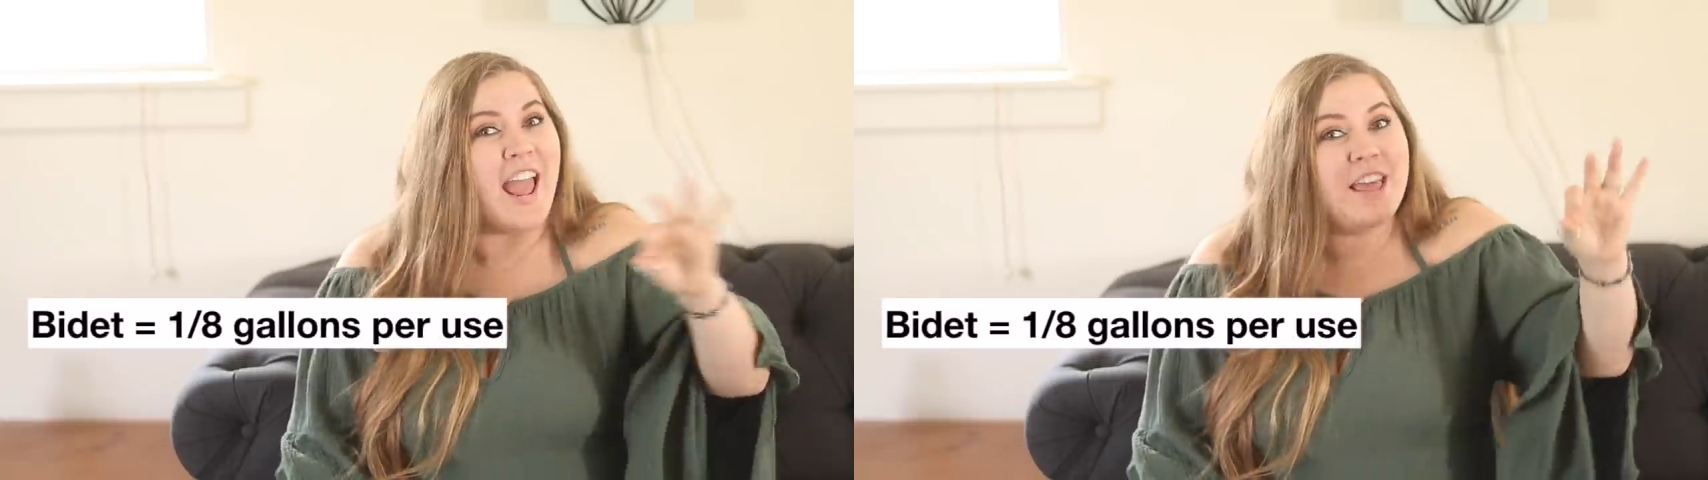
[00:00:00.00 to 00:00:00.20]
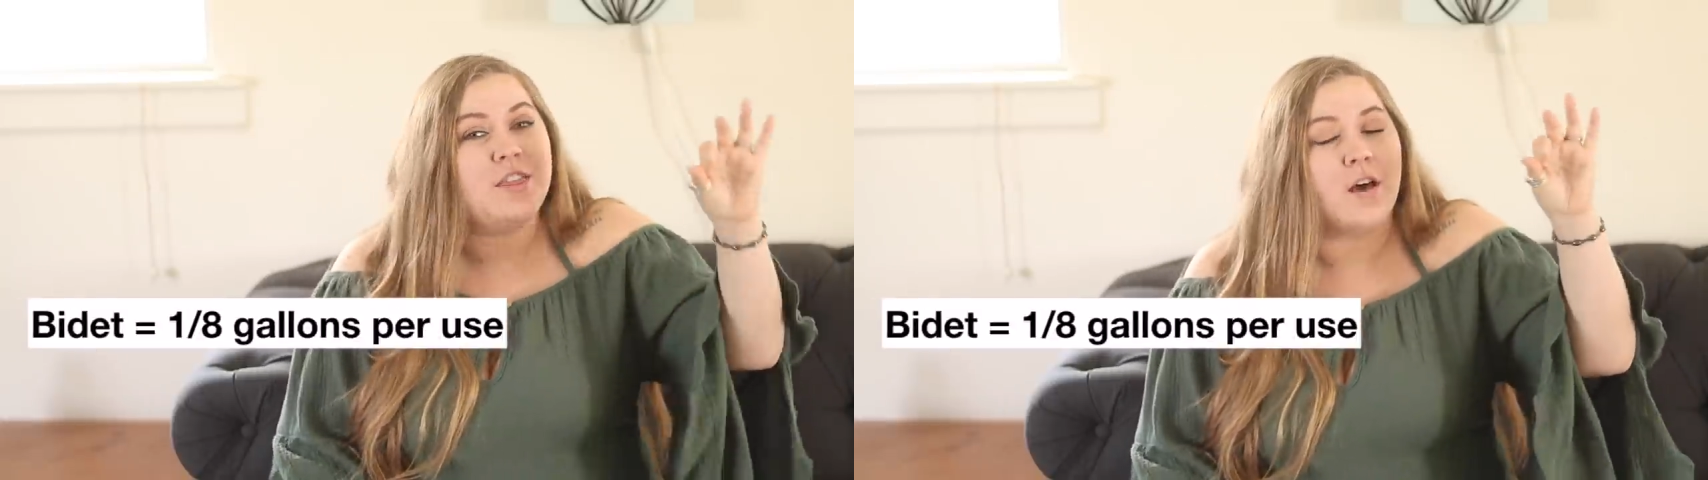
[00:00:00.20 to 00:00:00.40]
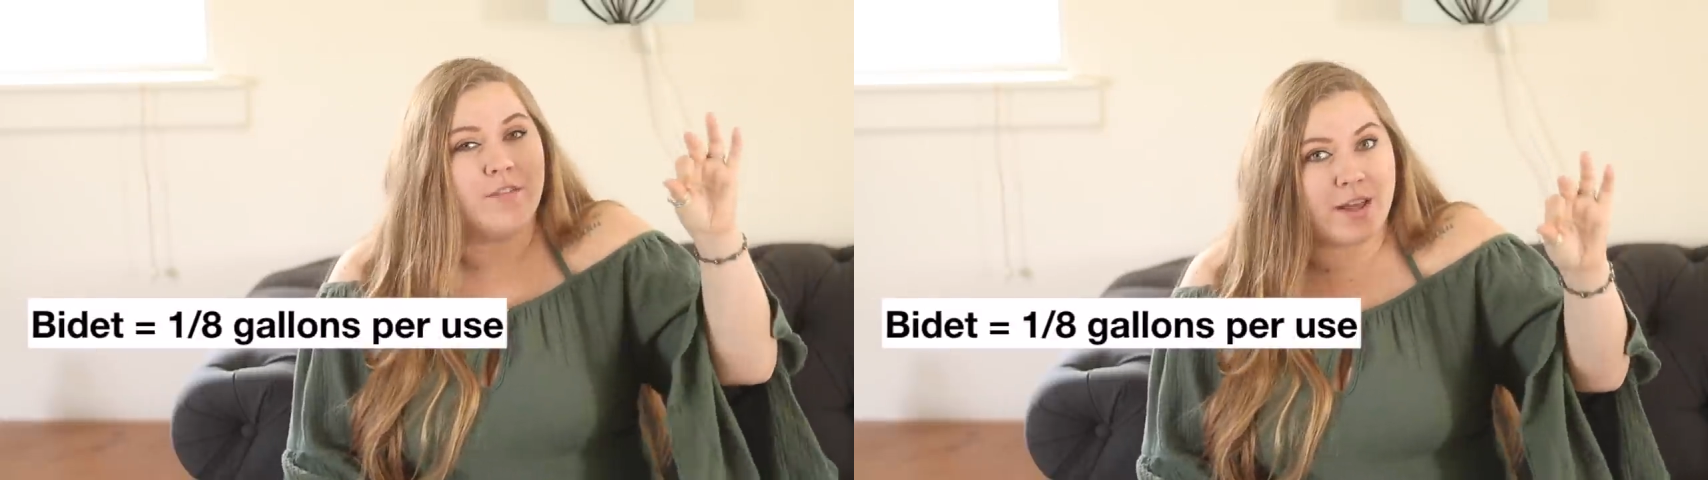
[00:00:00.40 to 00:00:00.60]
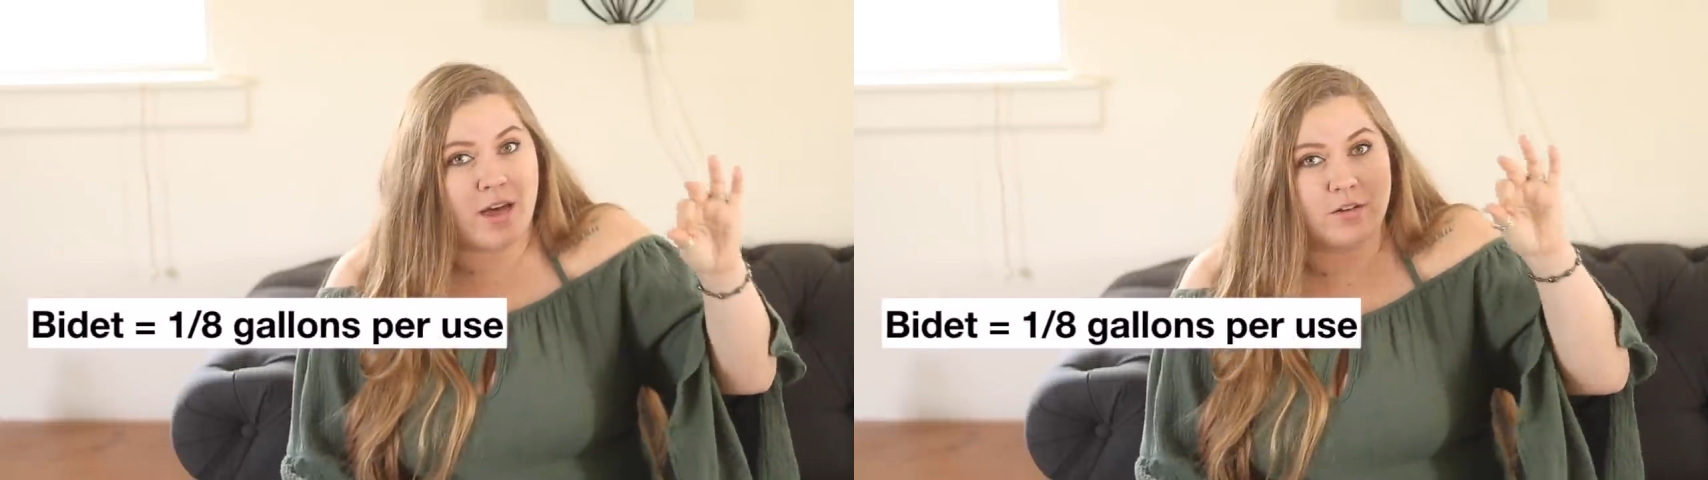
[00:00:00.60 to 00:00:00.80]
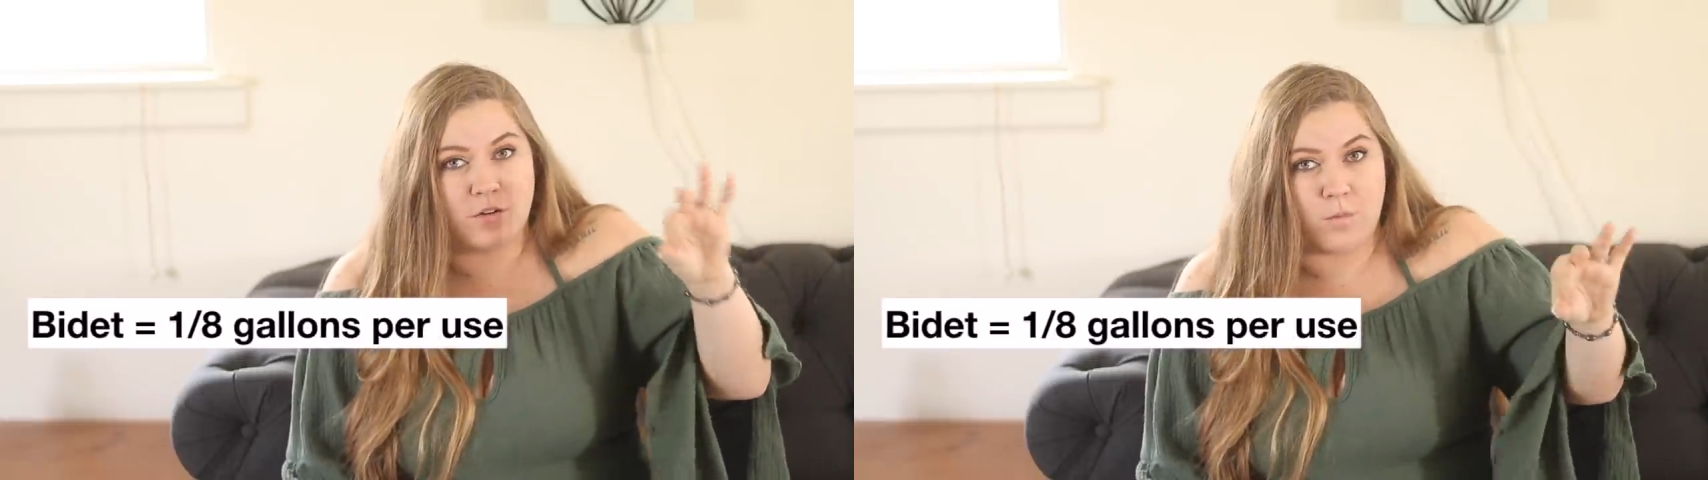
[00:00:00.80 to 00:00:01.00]
eighth of a
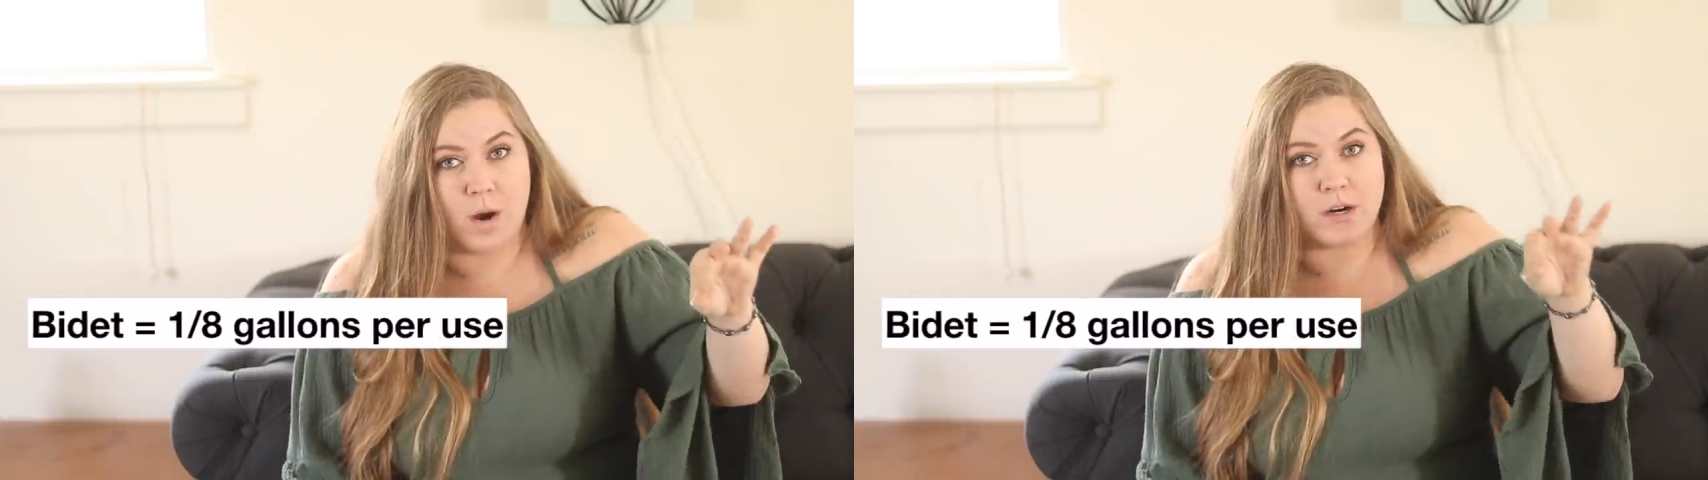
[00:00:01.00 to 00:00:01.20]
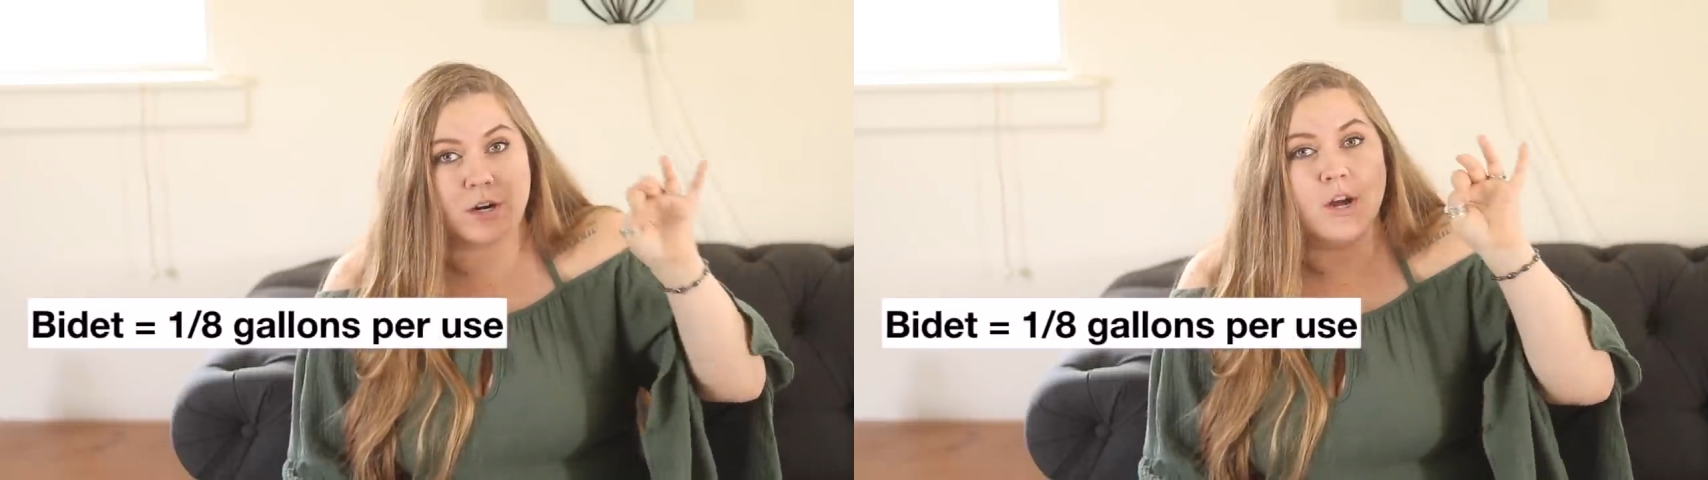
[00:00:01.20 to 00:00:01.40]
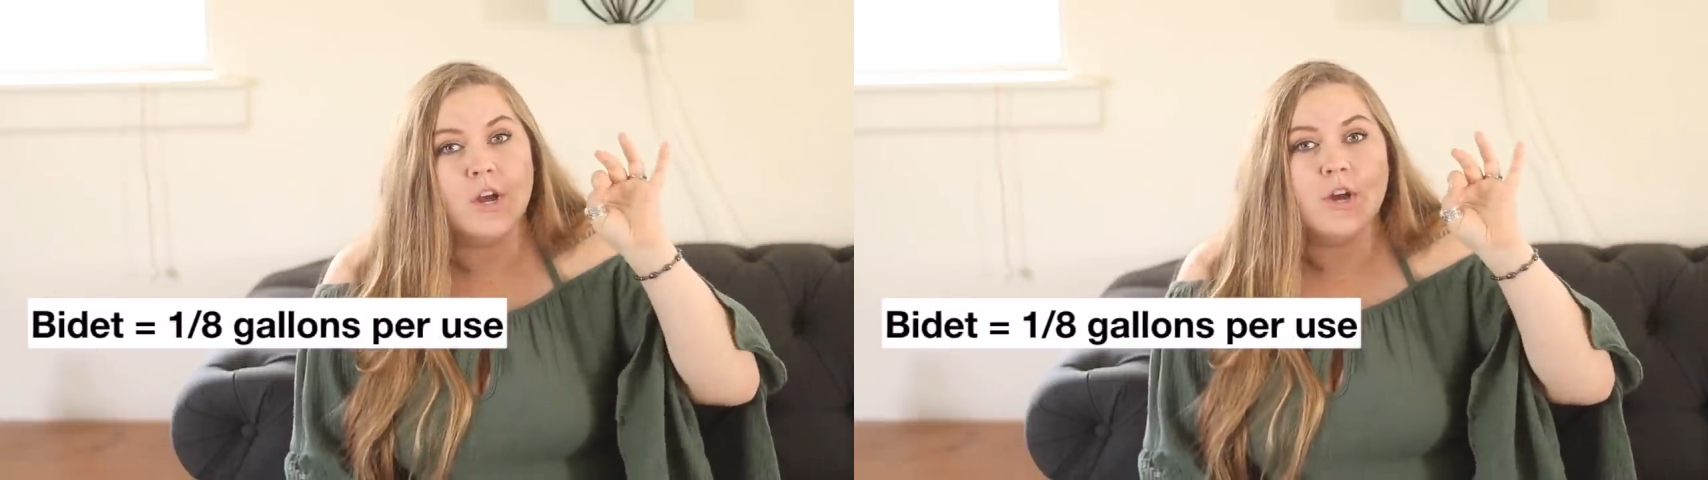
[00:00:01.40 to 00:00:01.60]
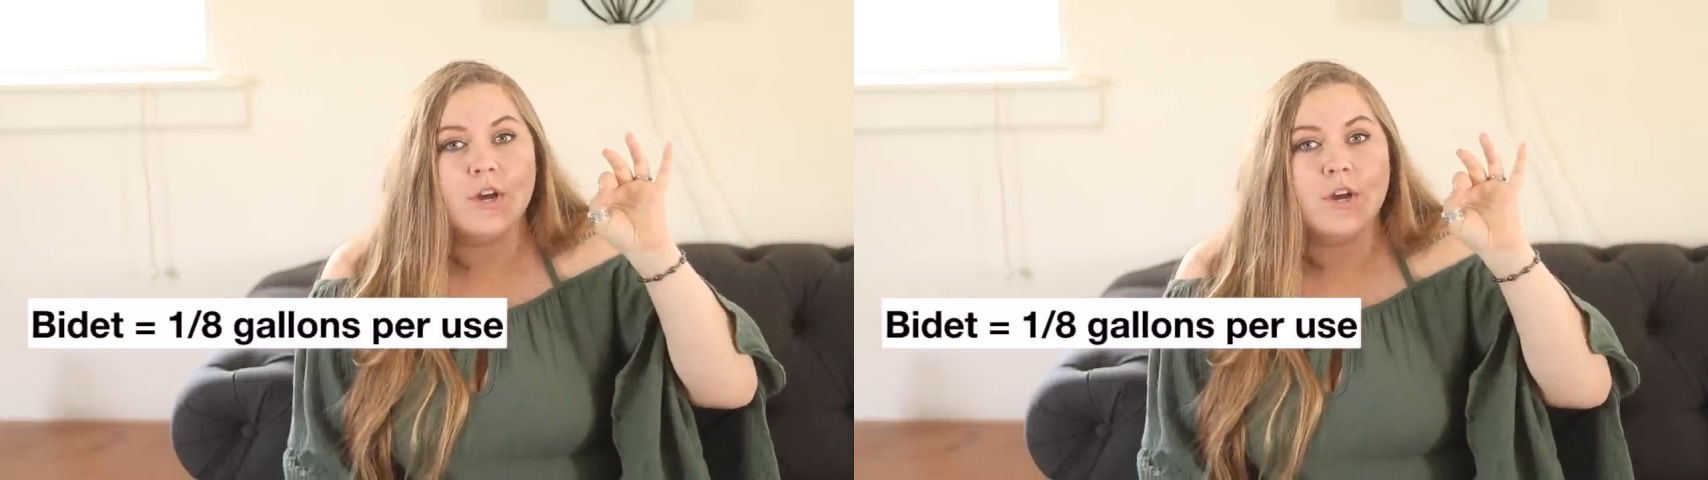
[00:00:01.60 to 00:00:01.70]
gallon of water